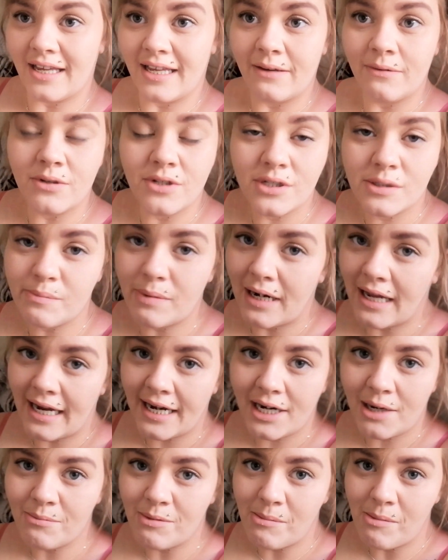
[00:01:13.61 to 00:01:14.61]
It was just
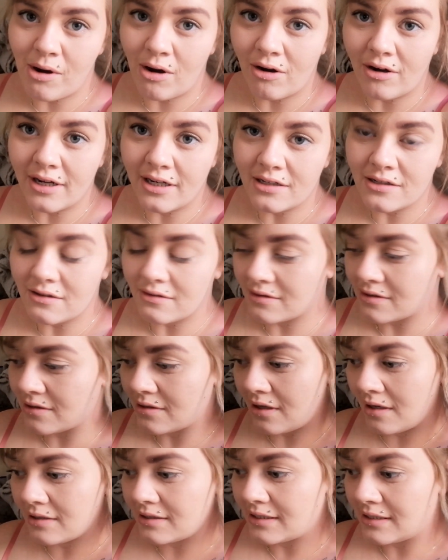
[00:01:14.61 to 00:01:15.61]
playing on my mind. I
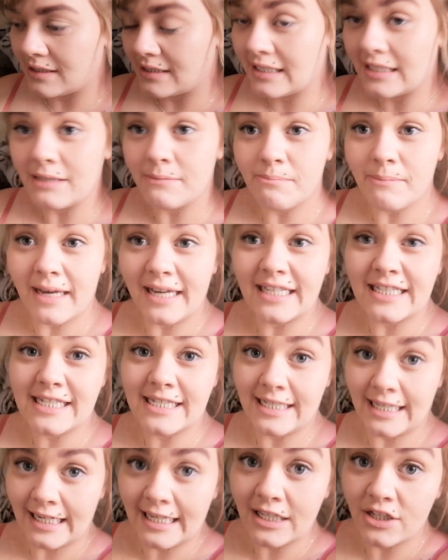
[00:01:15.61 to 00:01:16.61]
didn't make
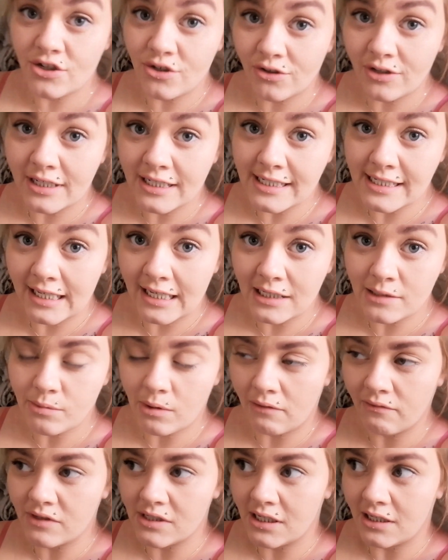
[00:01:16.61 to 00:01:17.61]
silly choices,
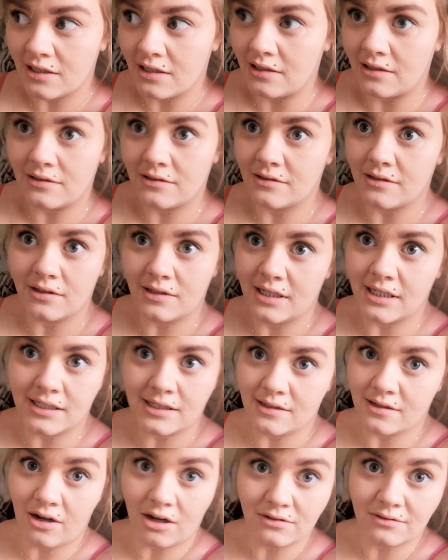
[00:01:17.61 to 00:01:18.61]
but obviously
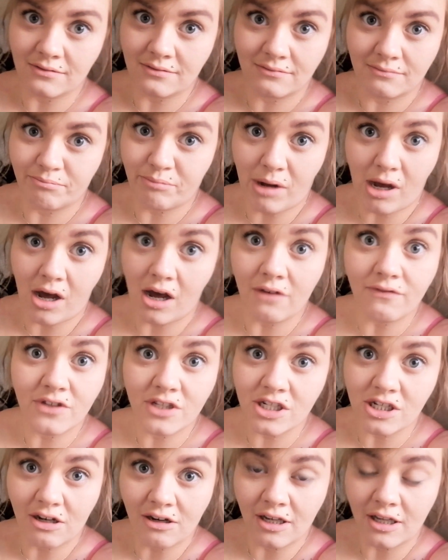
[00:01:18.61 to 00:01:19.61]
it's not part of
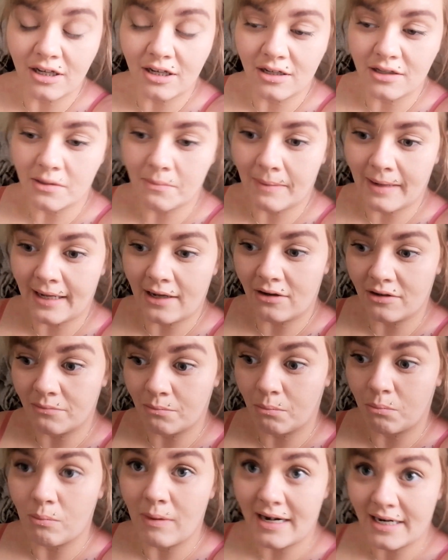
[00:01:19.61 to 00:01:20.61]
the diet the way I
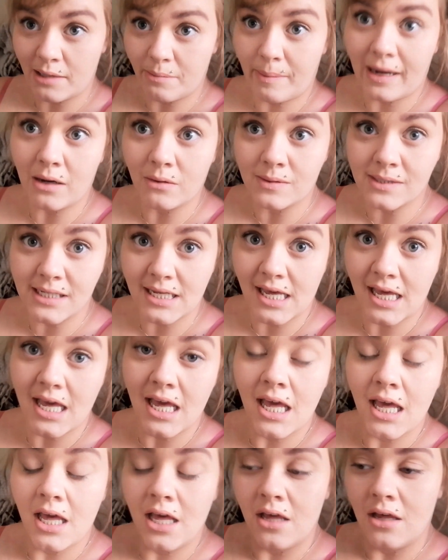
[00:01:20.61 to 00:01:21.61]
went about
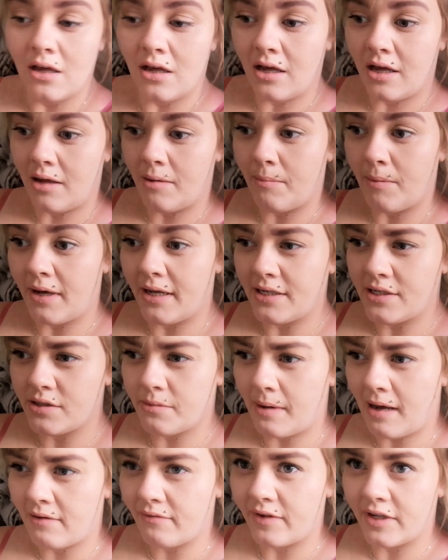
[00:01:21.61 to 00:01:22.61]
it. I ended
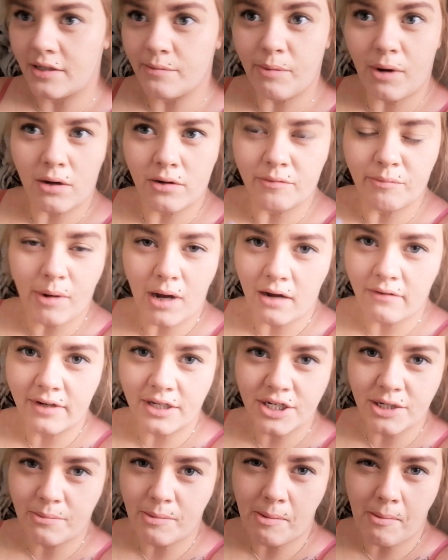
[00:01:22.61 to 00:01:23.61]
up having a bowl of
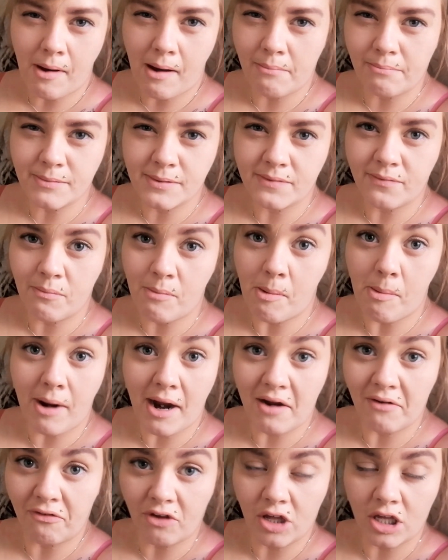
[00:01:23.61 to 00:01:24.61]
porridge at my mum's for my
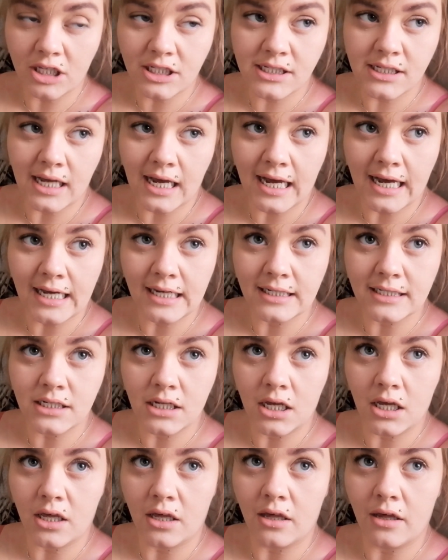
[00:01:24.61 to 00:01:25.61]
breakfast. I had